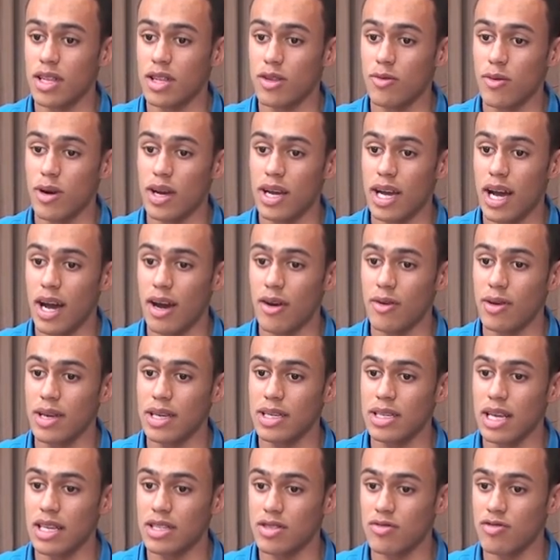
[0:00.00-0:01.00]
Way how
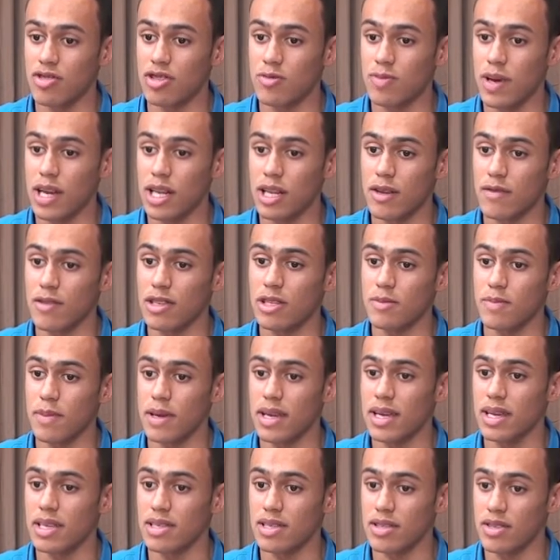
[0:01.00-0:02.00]
he has respect for his
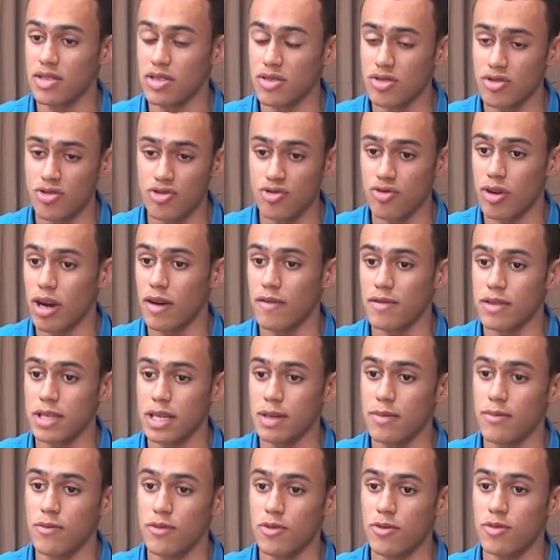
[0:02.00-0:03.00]
peers and to drive the
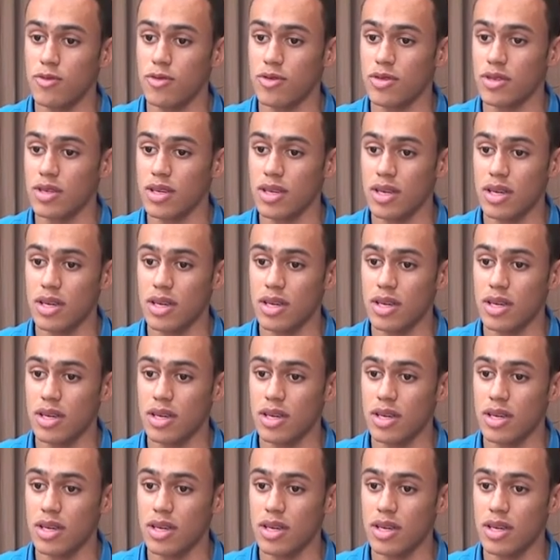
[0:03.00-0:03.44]
team forward.